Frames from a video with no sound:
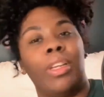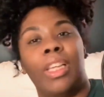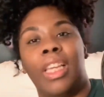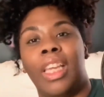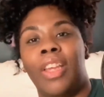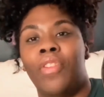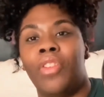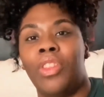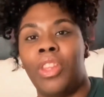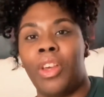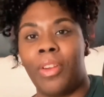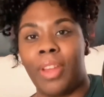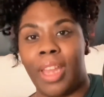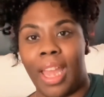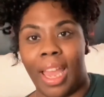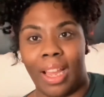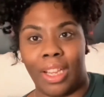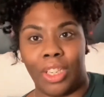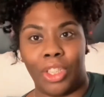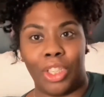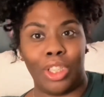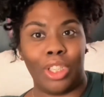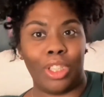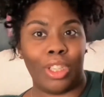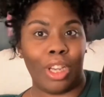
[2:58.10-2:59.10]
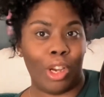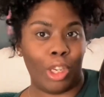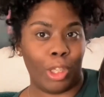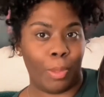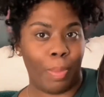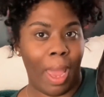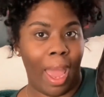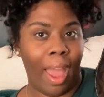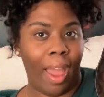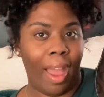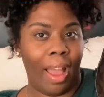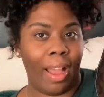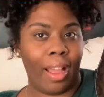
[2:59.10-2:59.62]
even though, yeah, she's a Coach
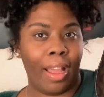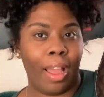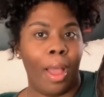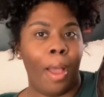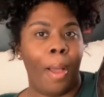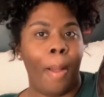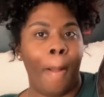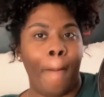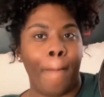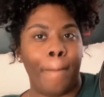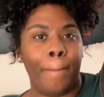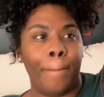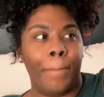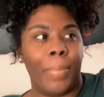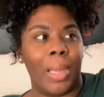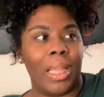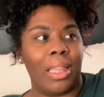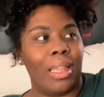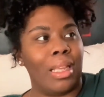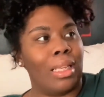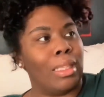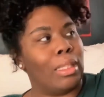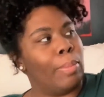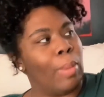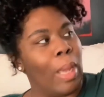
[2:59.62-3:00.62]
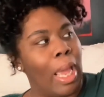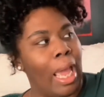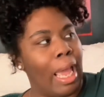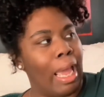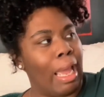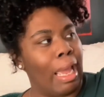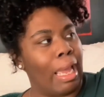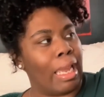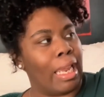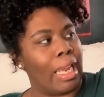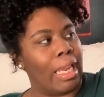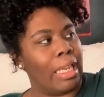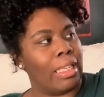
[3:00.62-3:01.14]
bag, but this
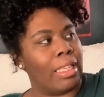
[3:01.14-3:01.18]
bag is